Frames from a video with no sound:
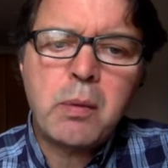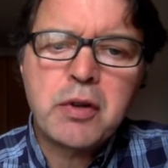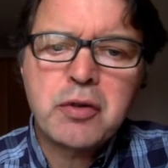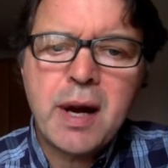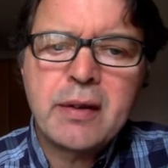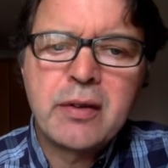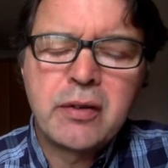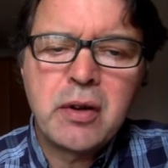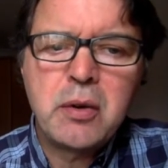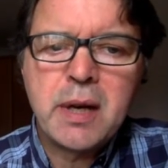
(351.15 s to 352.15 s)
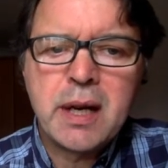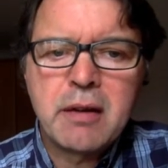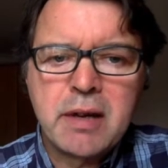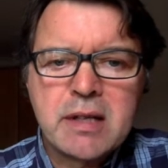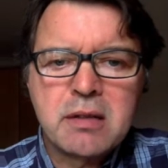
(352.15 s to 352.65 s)
we're trying to do here
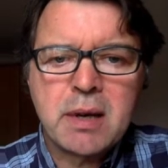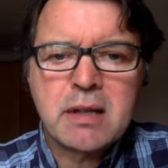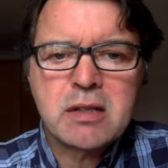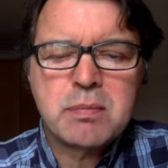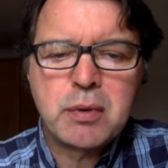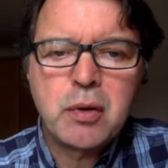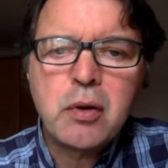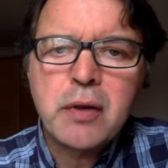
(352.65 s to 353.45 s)
is to explore